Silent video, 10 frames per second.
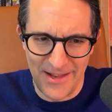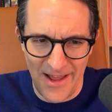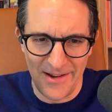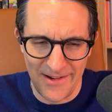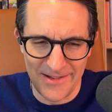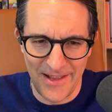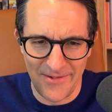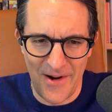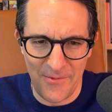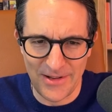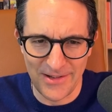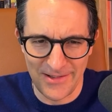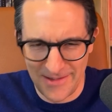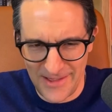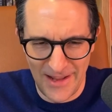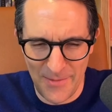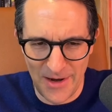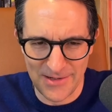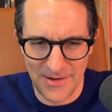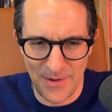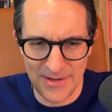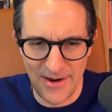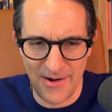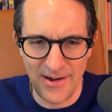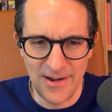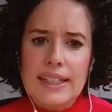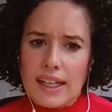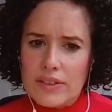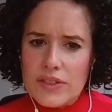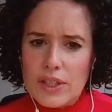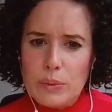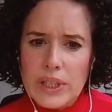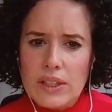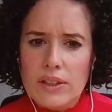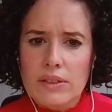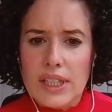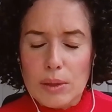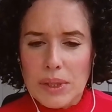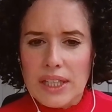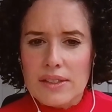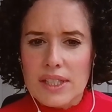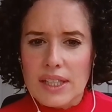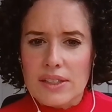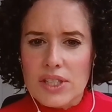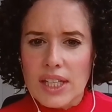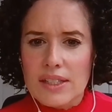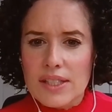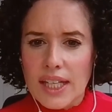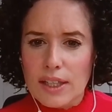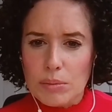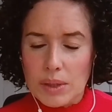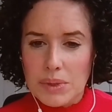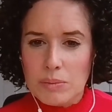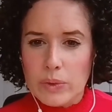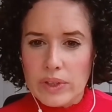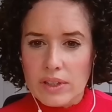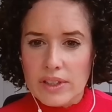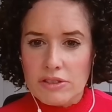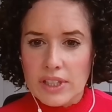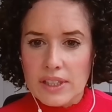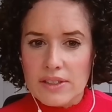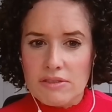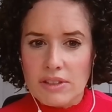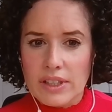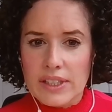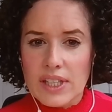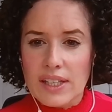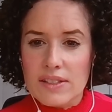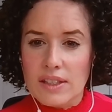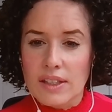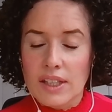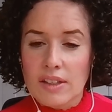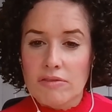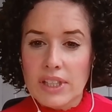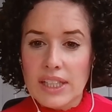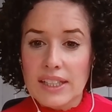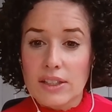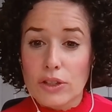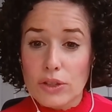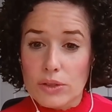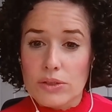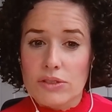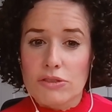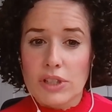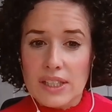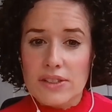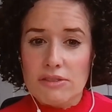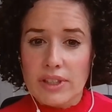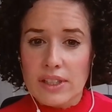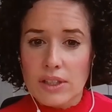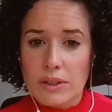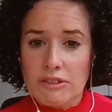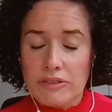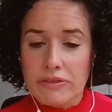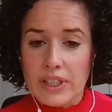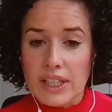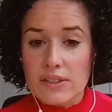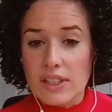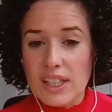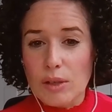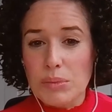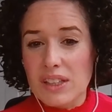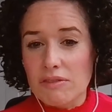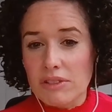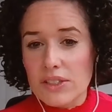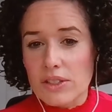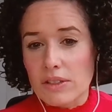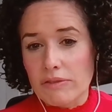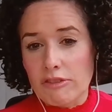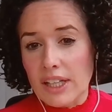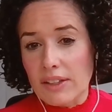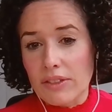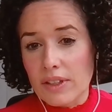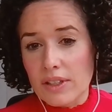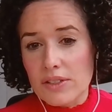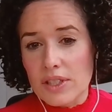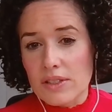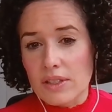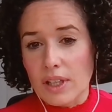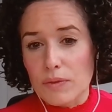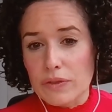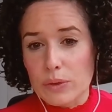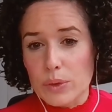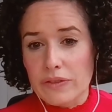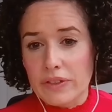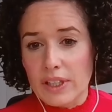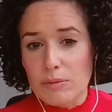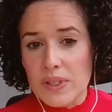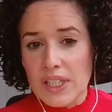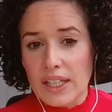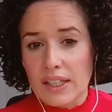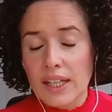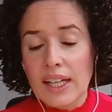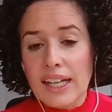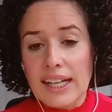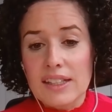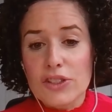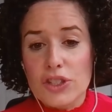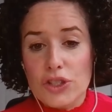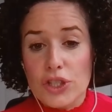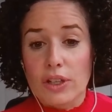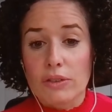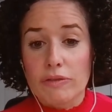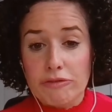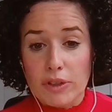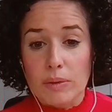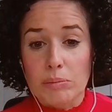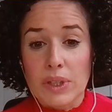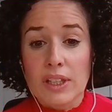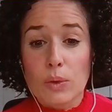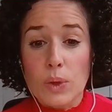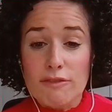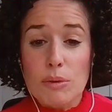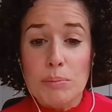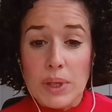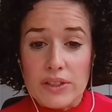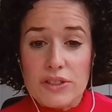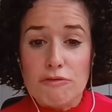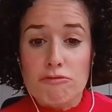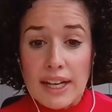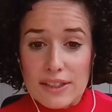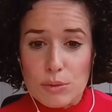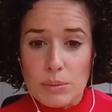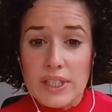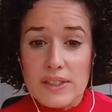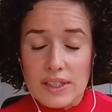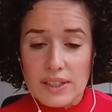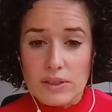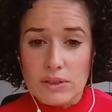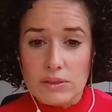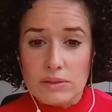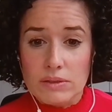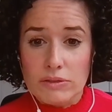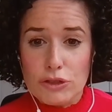that is that the right way to think about it simply, Sarah? Yeah. So we know that E P A and D H A taken by people with high triglycerides has a really good triglyceride lowering effect, and it can be in the region of around thirty to up to forty-five percent. And this is shown from quite robust randomized clinical